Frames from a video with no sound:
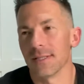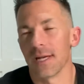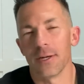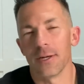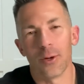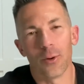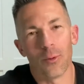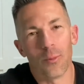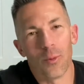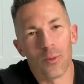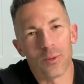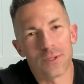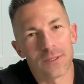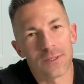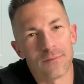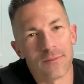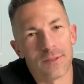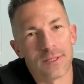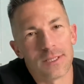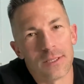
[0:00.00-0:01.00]
I know most
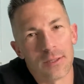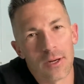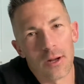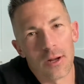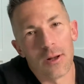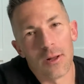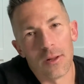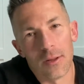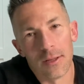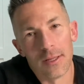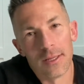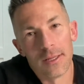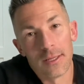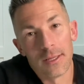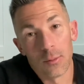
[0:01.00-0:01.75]
of us are all